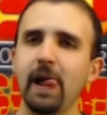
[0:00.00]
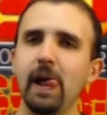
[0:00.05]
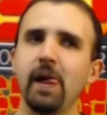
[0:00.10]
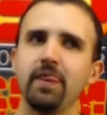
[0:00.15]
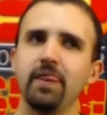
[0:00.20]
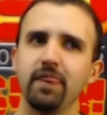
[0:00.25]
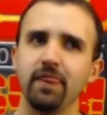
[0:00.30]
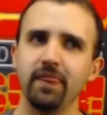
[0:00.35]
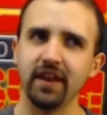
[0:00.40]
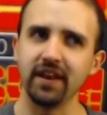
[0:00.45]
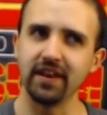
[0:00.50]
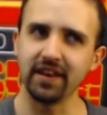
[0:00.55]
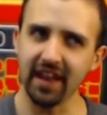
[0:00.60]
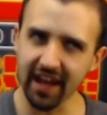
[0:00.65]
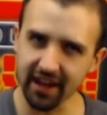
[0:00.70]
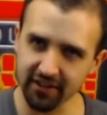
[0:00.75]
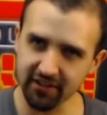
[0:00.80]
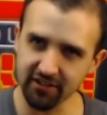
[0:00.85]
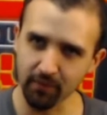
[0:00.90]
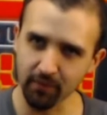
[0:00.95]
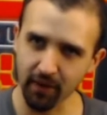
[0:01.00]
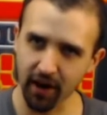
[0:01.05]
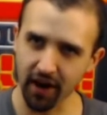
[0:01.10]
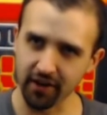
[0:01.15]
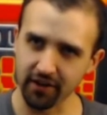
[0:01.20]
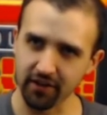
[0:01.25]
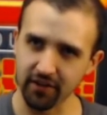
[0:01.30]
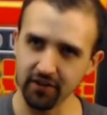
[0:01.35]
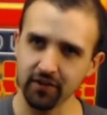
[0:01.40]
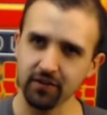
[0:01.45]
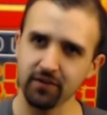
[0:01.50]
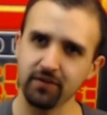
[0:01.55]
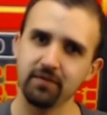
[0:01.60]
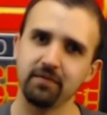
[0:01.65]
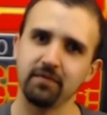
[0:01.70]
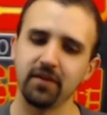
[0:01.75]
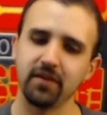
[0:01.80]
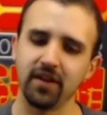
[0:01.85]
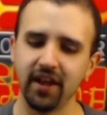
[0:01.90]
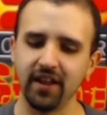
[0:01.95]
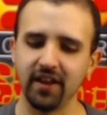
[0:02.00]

the next model in